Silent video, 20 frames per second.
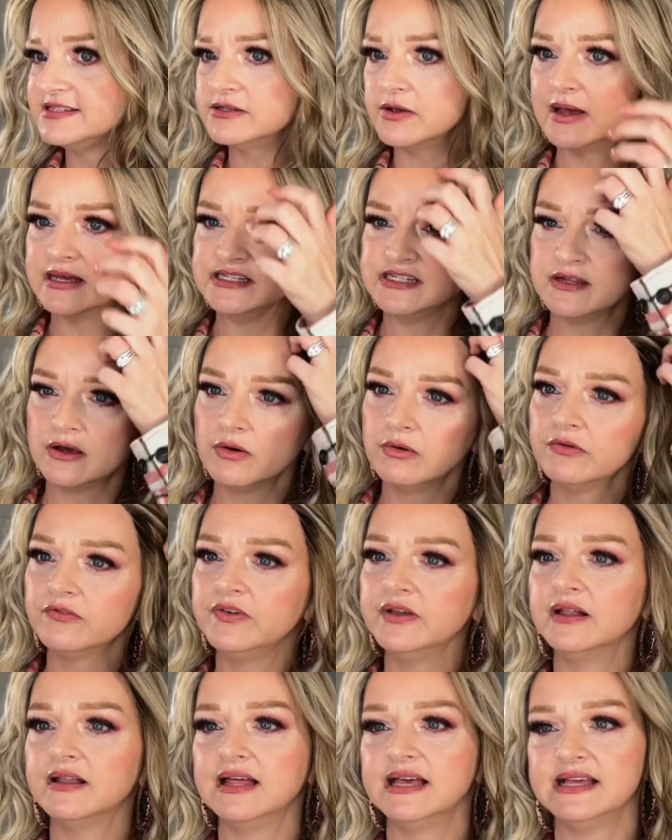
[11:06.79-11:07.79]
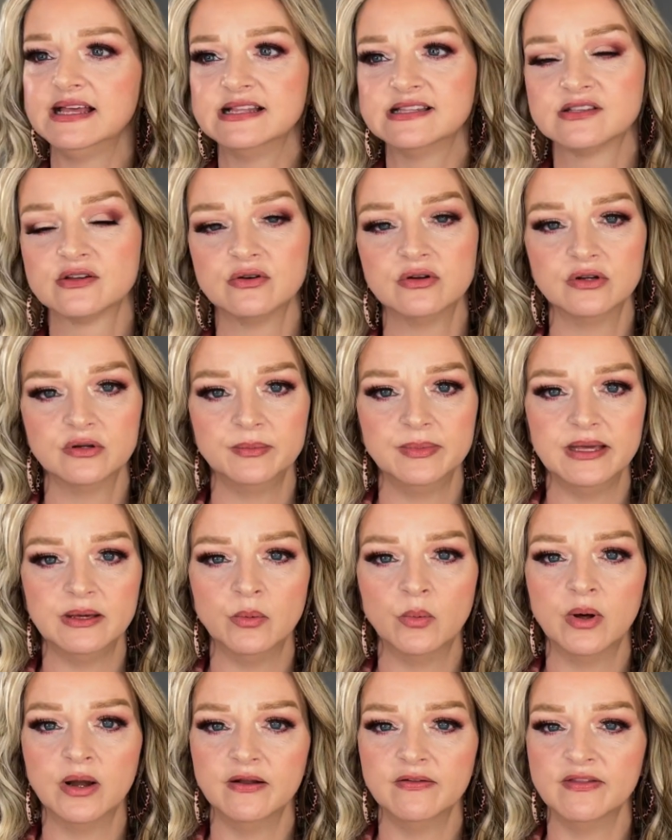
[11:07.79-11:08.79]
So I don't feel like it's going to be
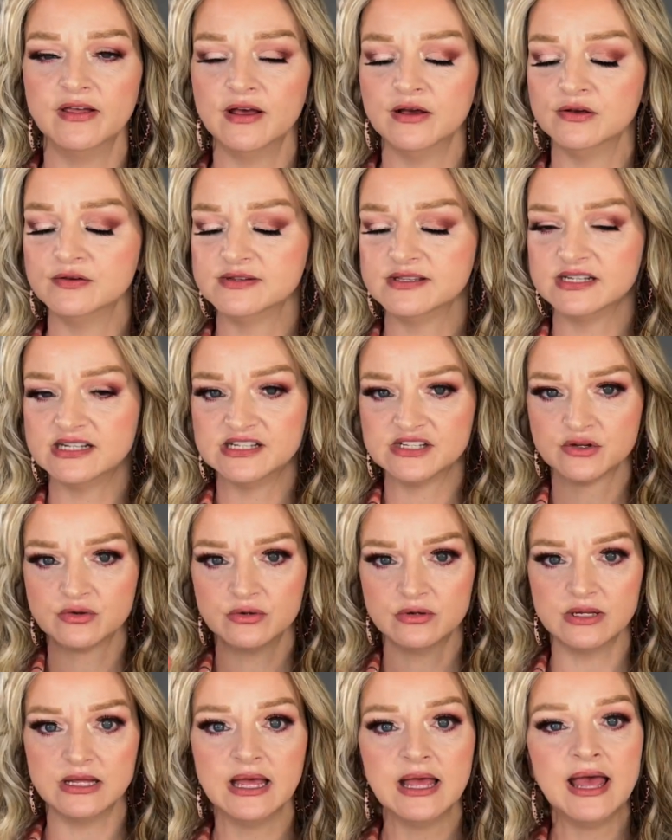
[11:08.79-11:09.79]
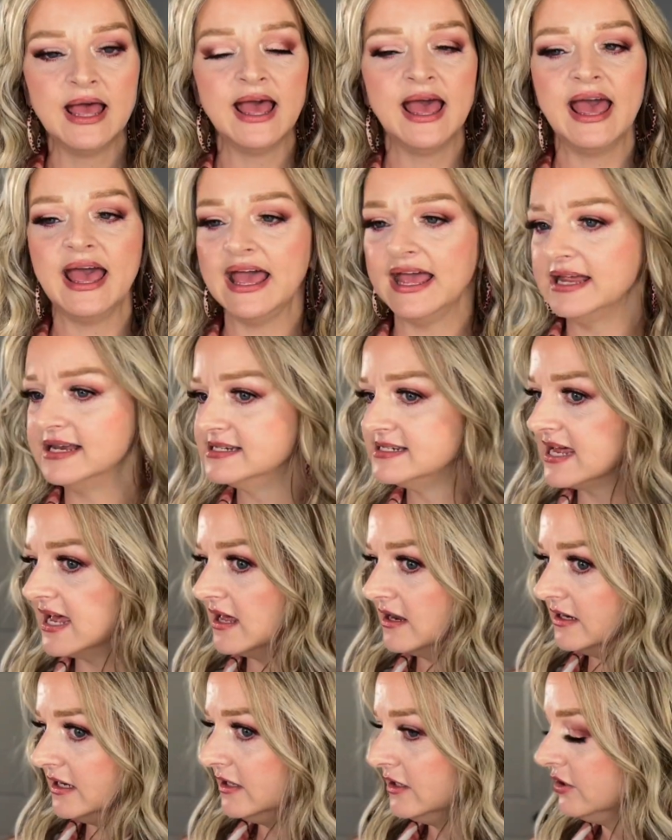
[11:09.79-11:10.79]
one of those that is going to hang
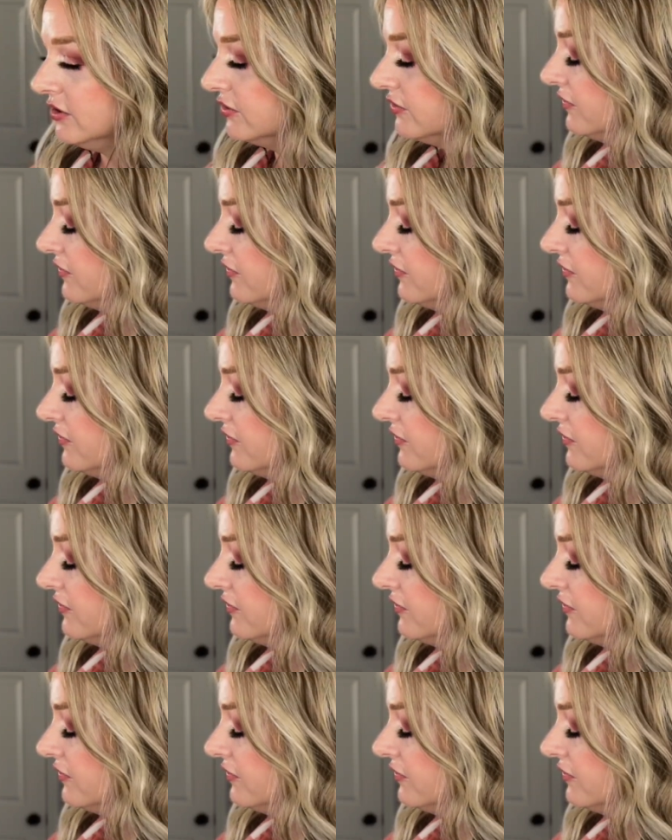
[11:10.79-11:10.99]
down in your